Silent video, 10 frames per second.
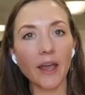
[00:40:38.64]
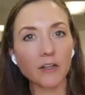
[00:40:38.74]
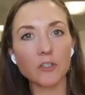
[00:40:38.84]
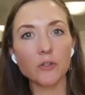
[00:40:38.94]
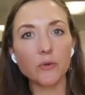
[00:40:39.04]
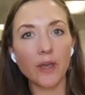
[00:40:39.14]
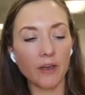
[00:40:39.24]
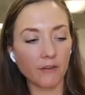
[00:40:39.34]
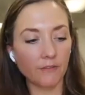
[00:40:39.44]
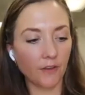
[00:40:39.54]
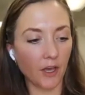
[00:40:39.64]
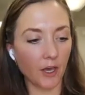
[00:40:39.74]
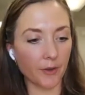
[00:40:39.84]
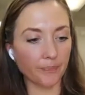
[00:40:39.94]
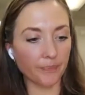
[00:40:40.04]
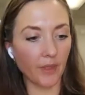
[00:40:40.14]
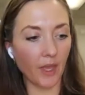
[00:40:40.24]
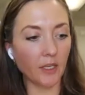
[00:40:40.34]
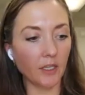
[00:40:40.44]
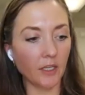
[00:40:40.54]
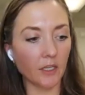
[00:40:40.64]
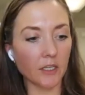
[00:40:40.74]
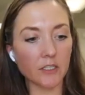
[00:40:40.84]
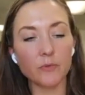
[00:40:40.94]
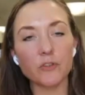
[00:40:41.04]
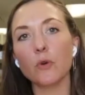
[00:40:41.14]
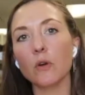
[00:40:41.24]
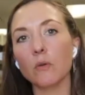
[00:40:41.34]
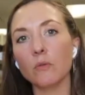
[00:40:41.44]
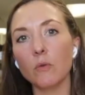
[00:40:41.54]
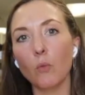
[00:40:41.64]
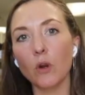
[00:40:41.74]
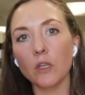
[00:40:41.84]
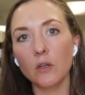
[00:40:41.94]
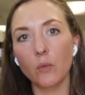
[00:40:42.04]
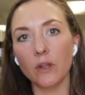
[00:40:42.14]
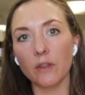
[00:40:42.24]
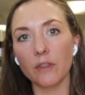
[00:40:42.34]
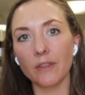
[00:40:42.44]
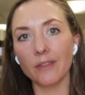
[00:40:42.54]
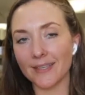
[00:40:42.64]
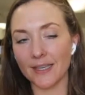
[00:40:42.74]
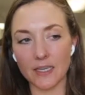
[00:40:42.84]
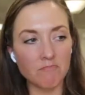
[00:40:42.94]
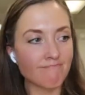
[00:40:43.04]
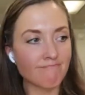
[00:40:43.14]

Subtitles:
do you have any customers who are working with, let's say,